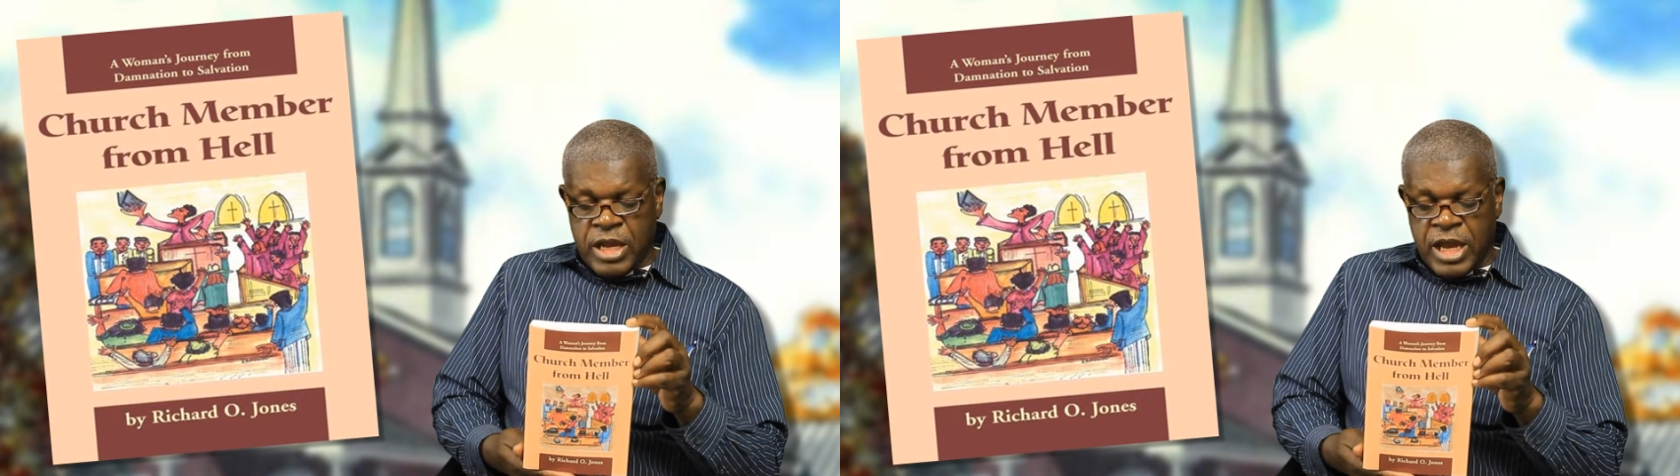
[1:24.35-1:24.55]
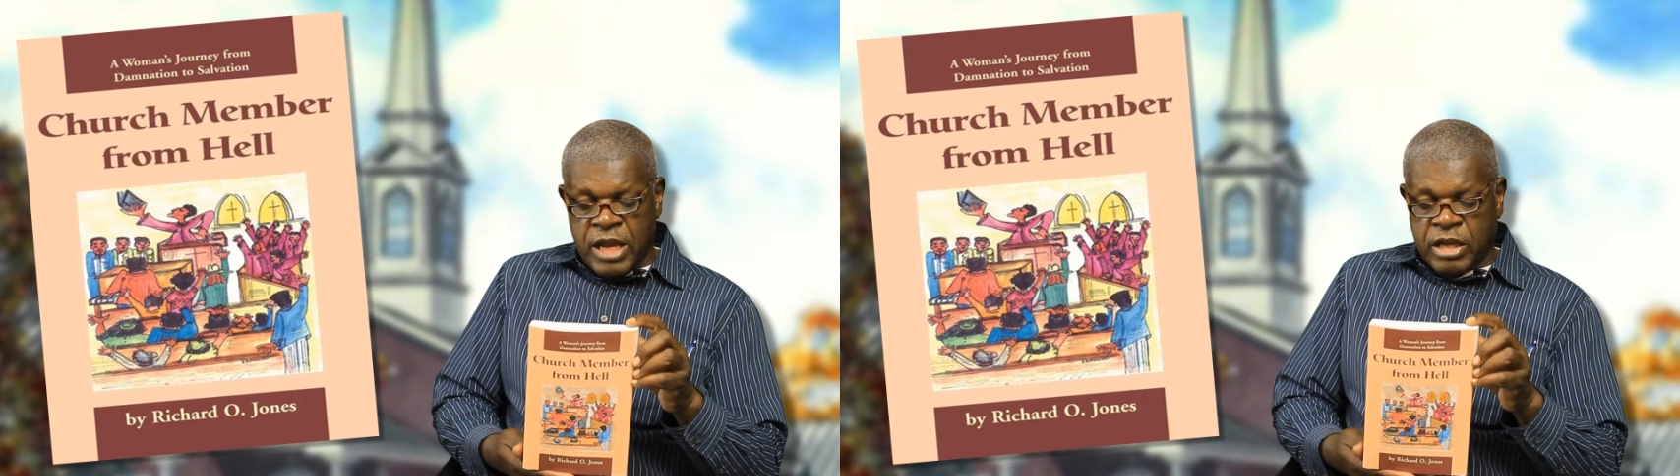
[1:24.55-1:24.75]

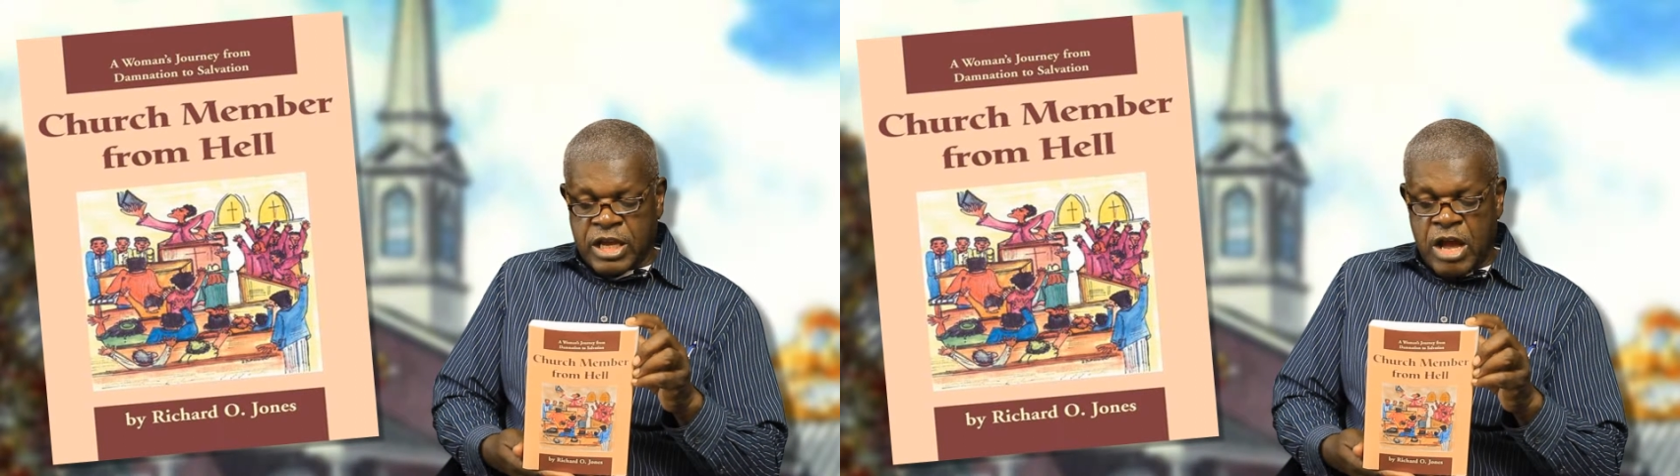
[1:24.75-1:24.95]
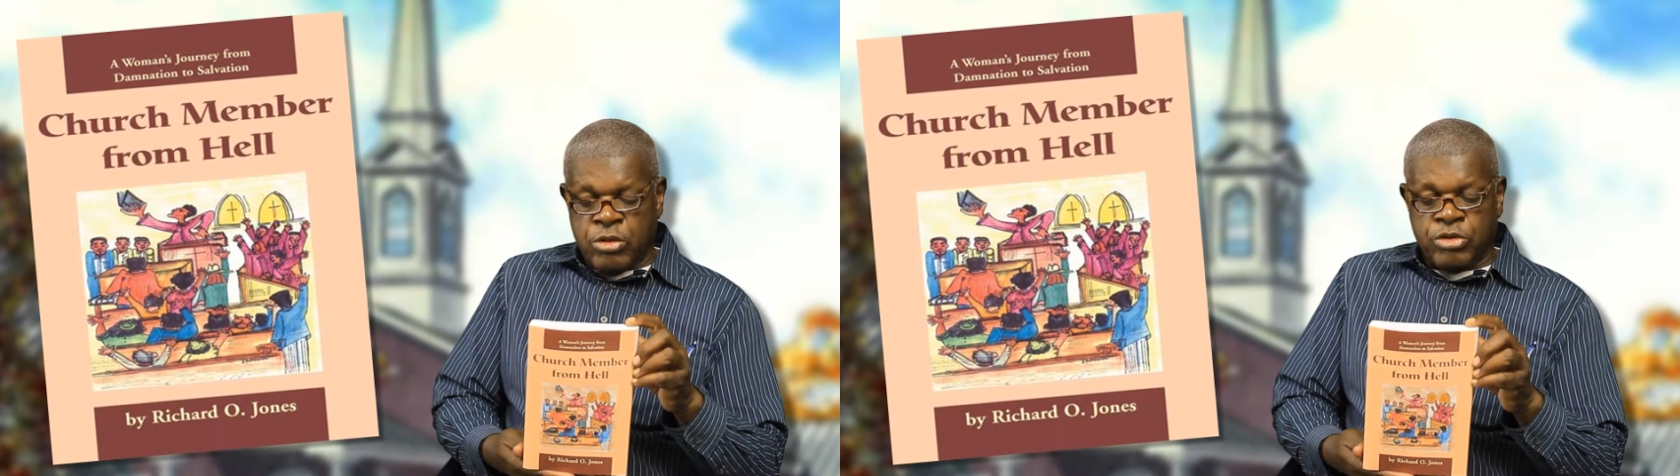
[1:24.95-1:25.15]
and
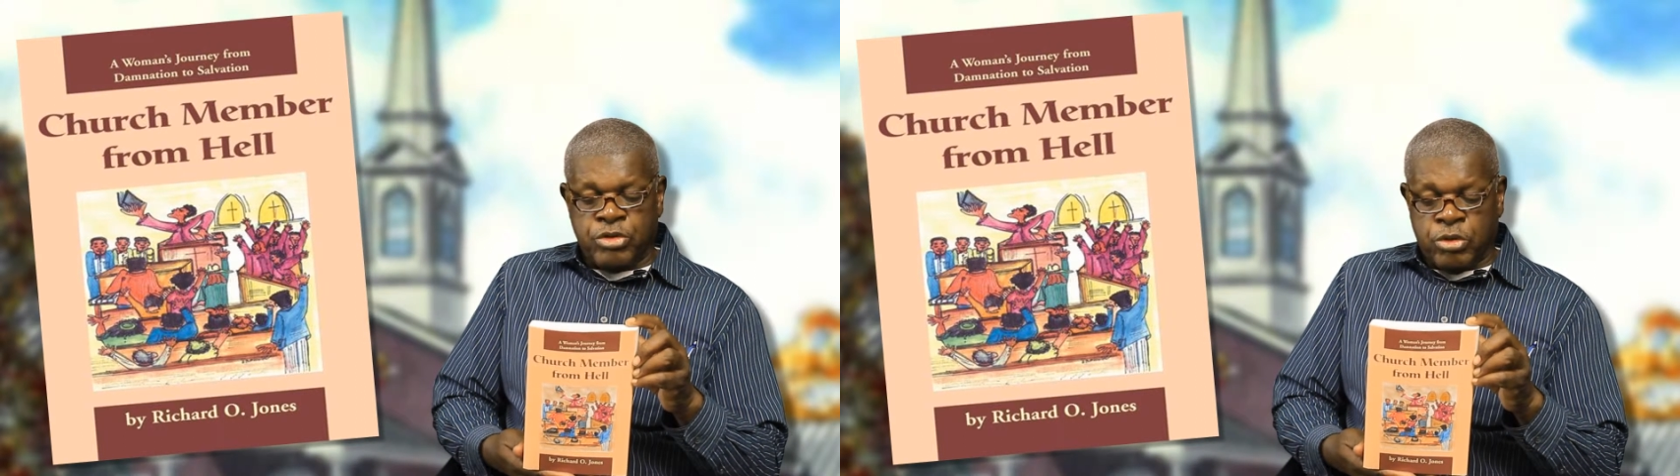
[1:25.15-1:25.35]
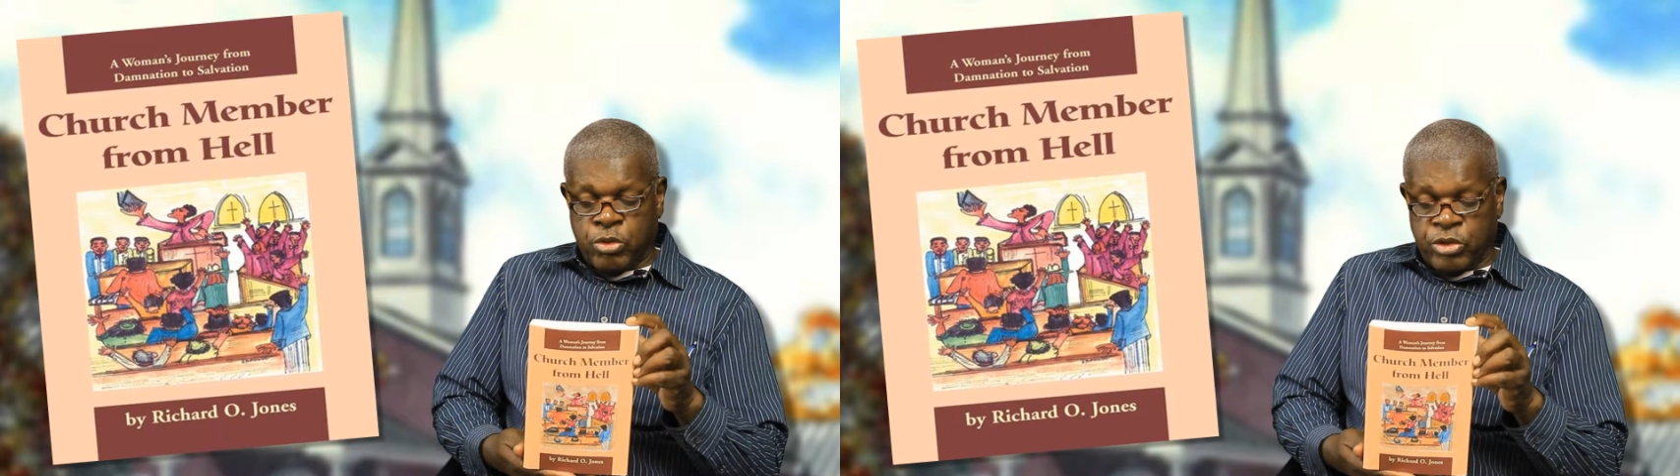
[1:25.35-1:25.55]
encounters
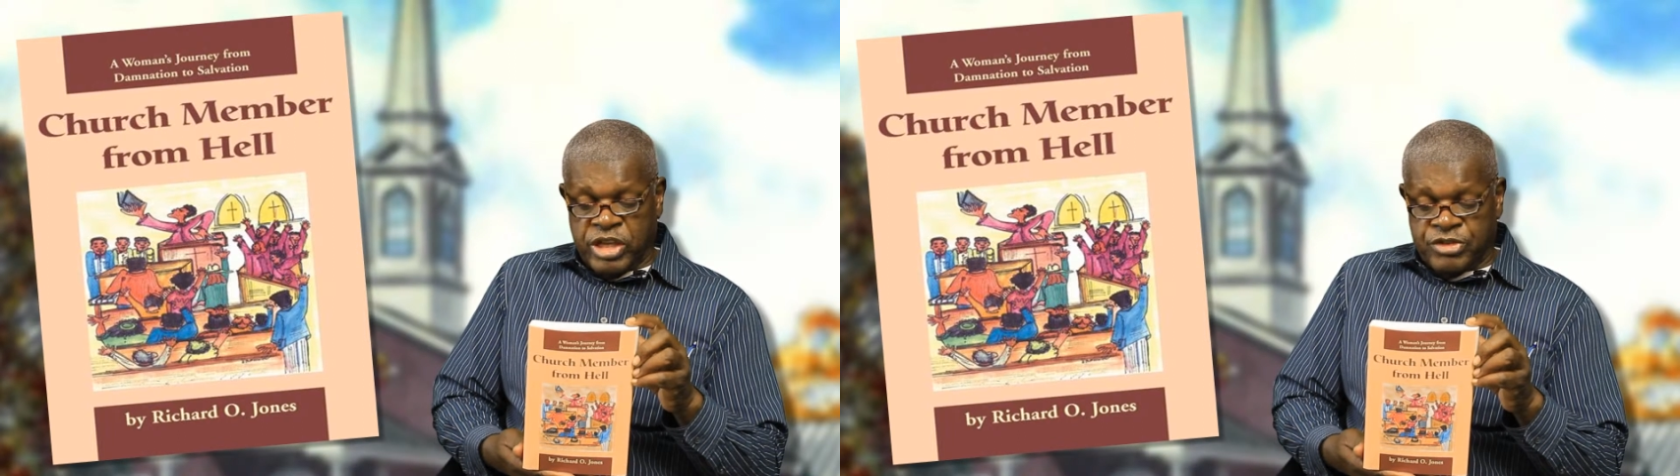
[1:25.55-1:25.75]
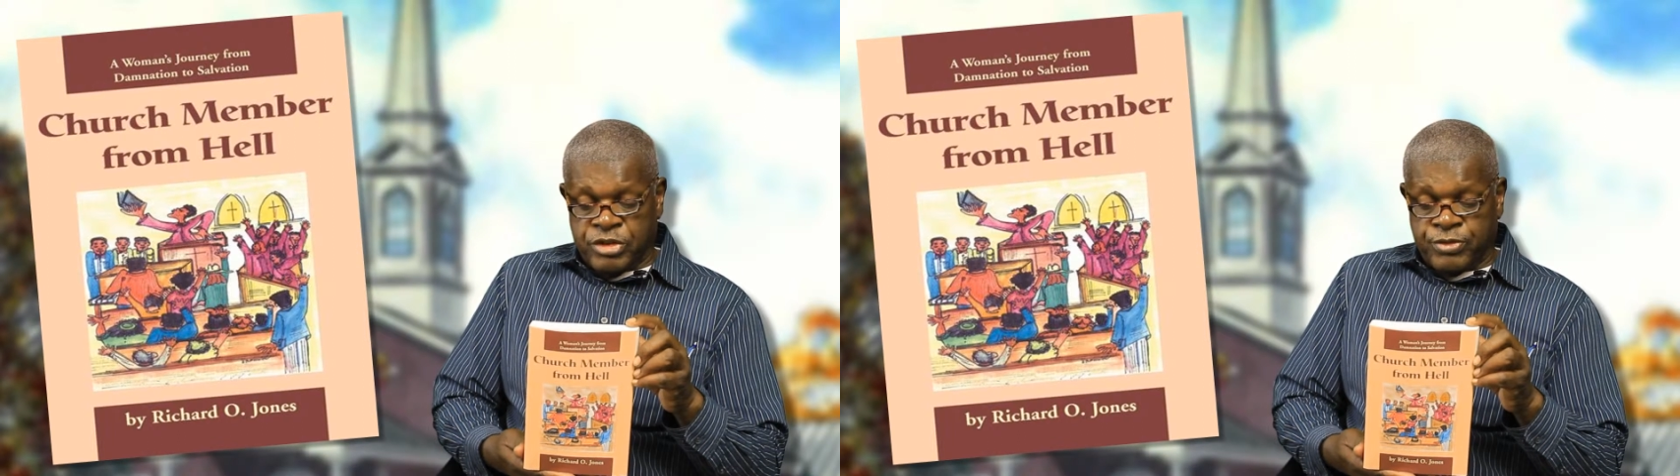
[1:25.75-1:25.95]
a
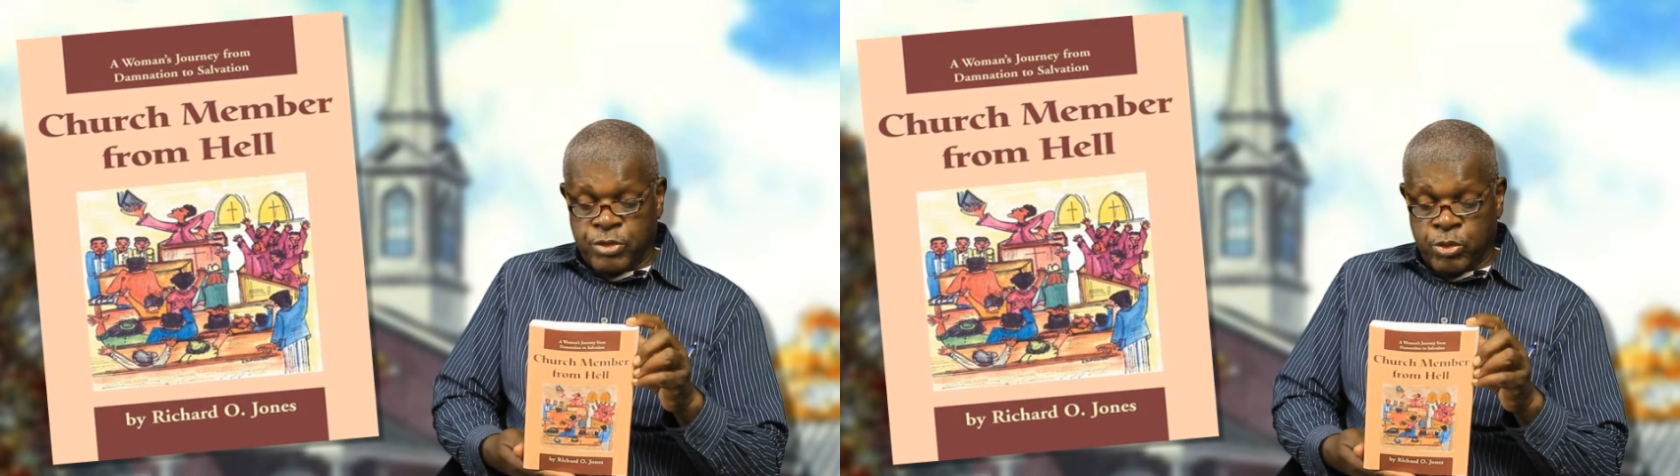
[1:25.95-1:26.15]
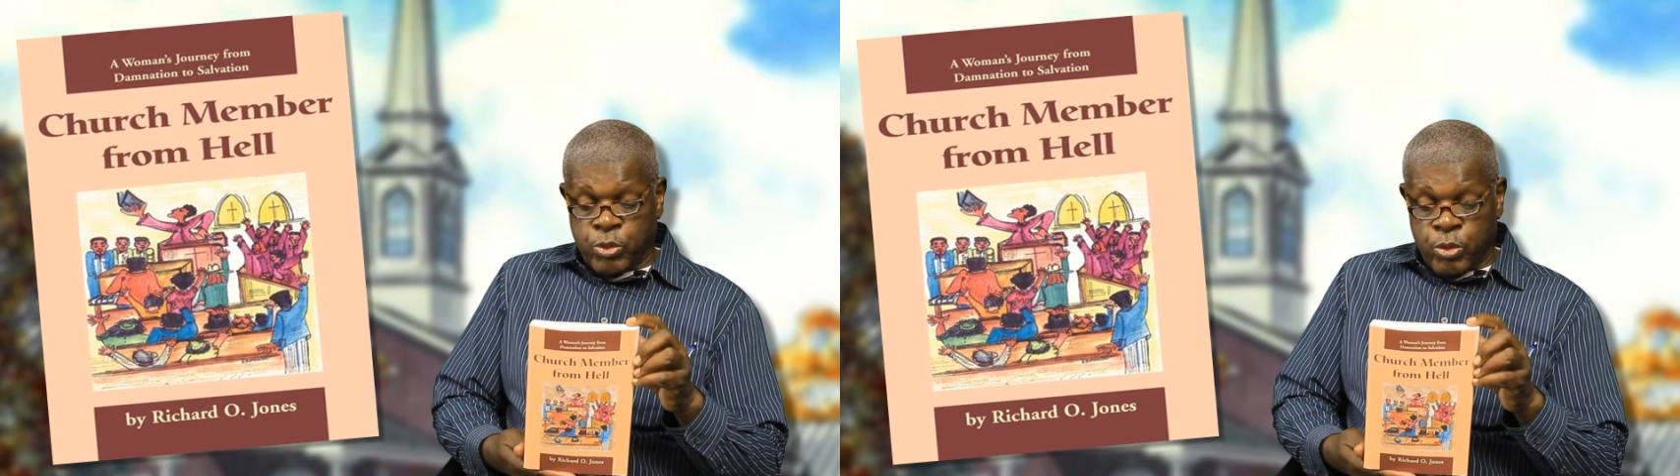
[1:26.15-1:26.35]
cohesive
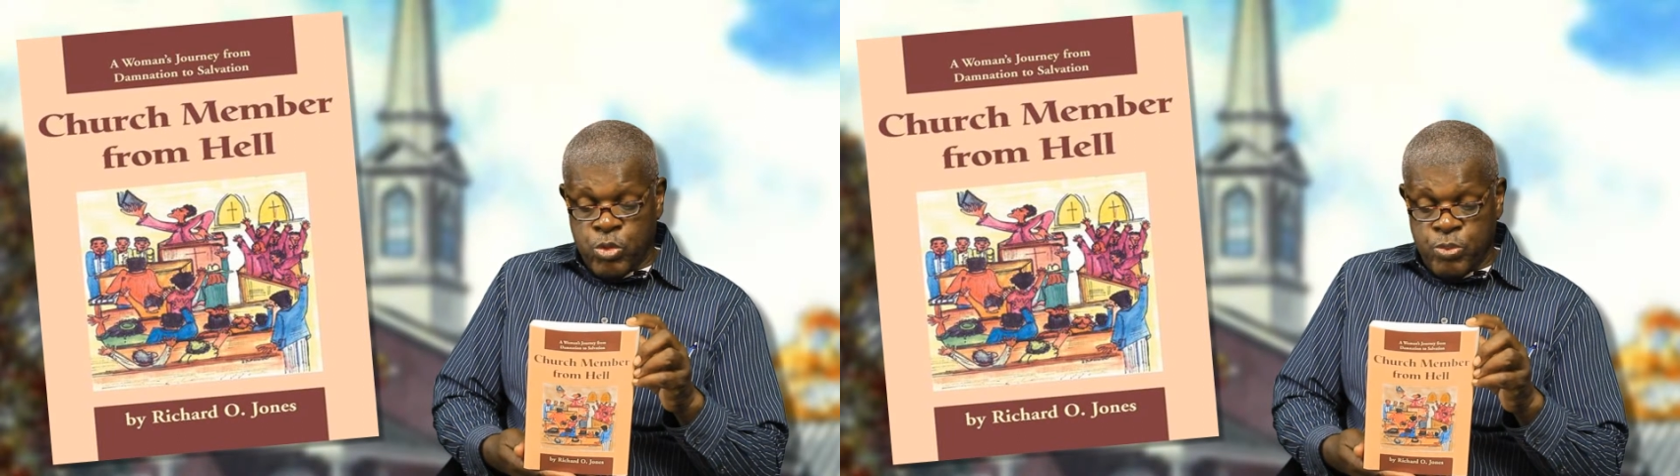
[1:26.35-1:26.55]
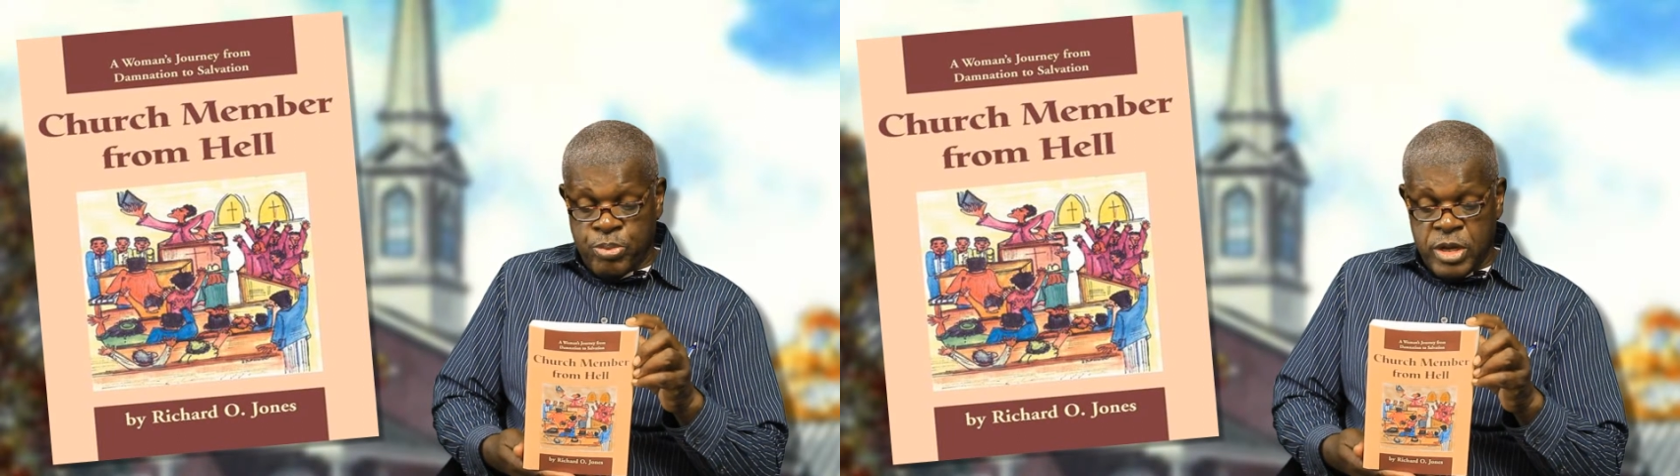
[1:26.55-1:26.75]

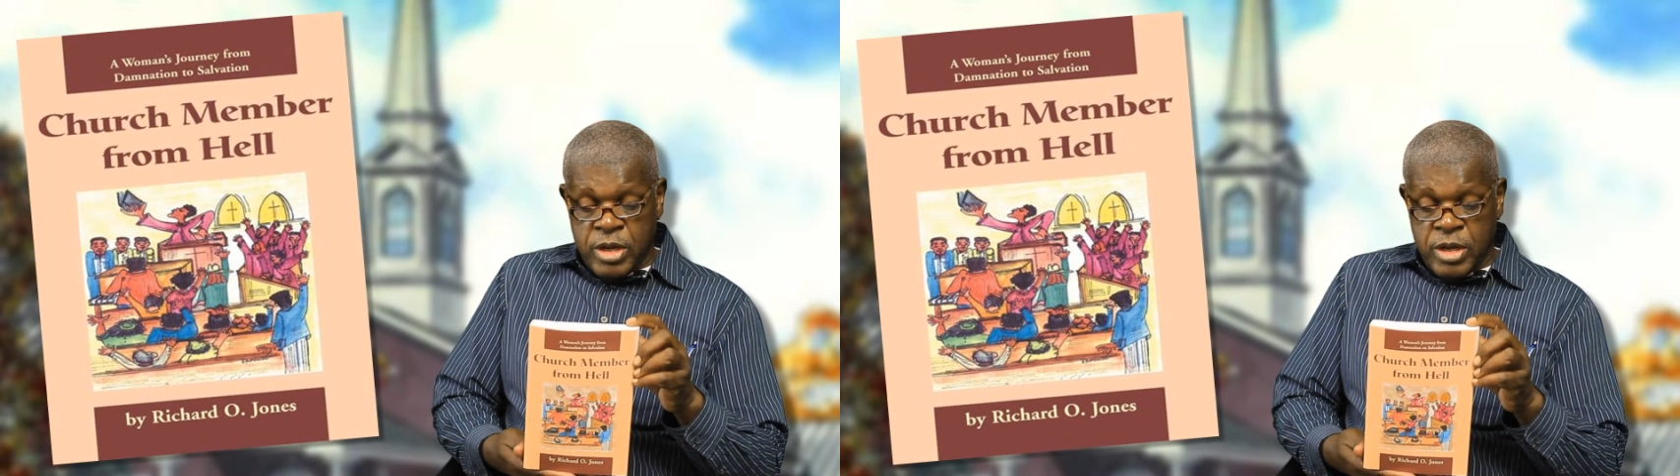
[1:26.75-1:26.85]
group